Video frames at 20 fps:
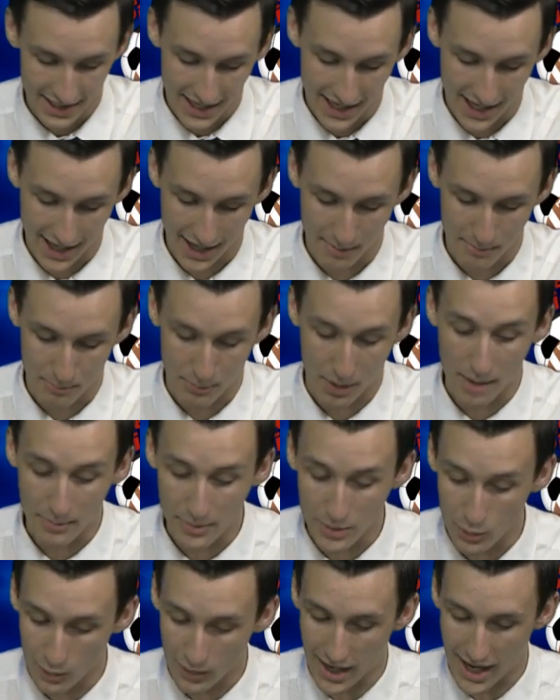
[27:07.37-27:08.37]
Uh, Bobby
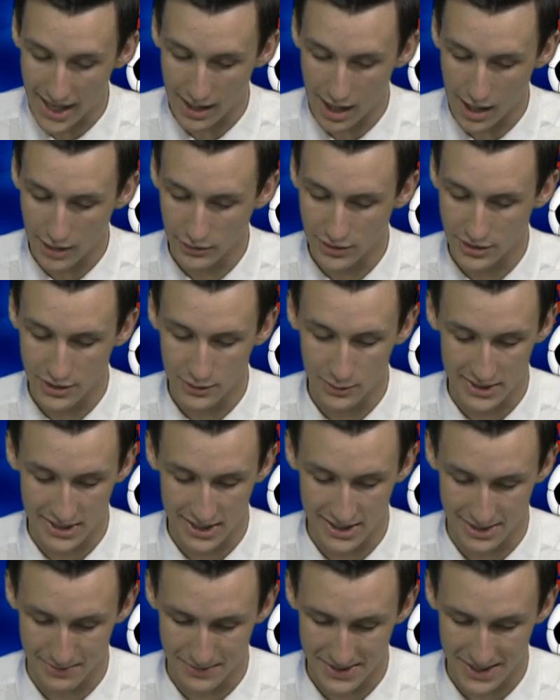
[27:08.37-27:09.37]
Orr had 102
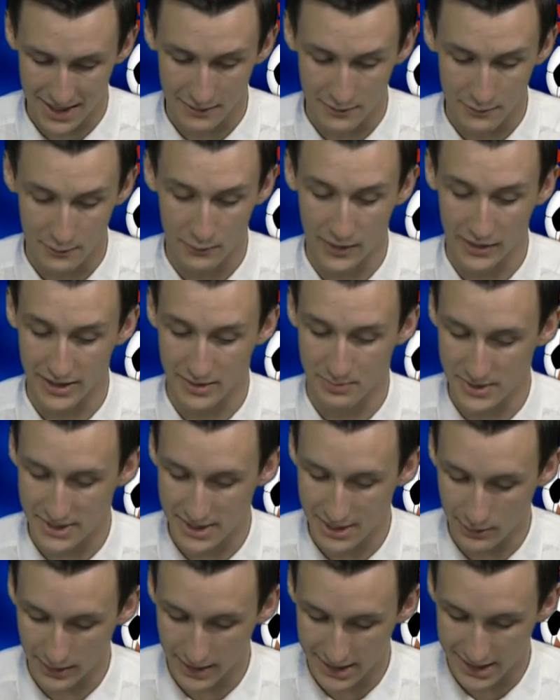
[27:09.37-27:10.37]
assists himself. Phil
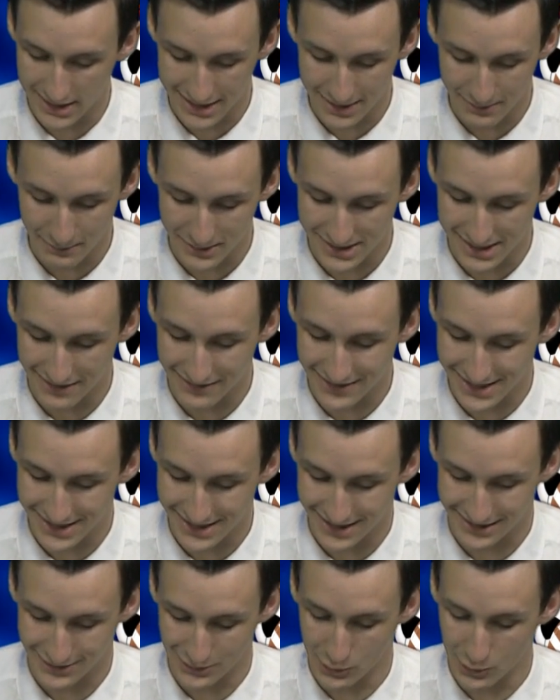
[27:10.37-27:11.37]
Esposito led the team with
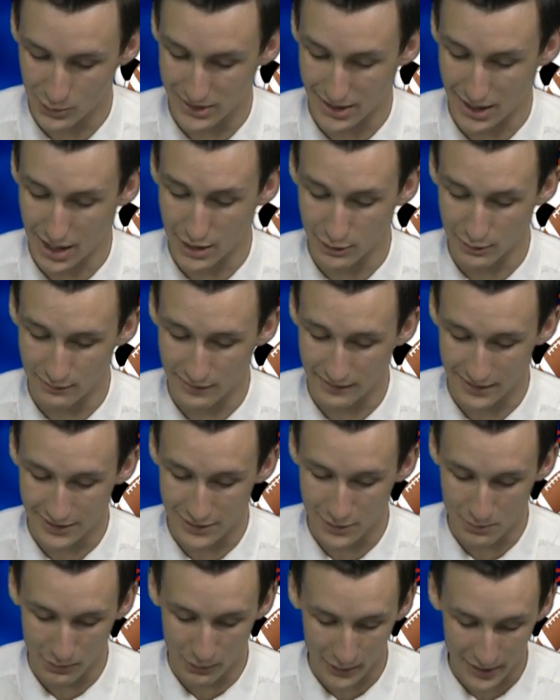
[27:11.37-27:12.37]
76 goals and
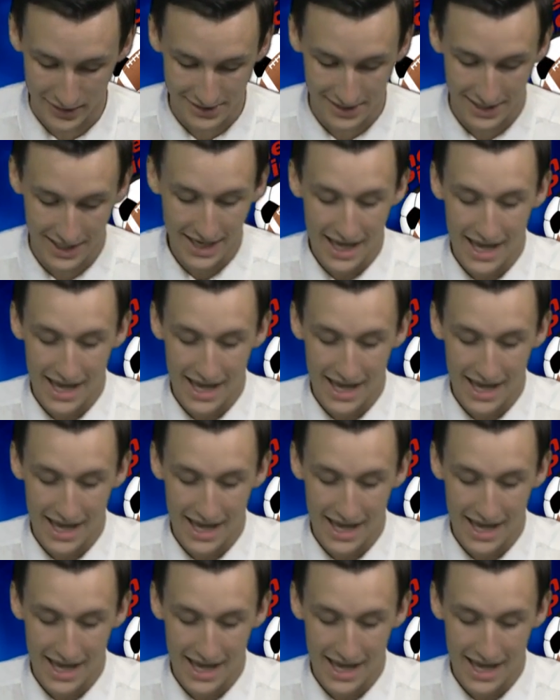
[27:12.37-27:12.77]
152 points.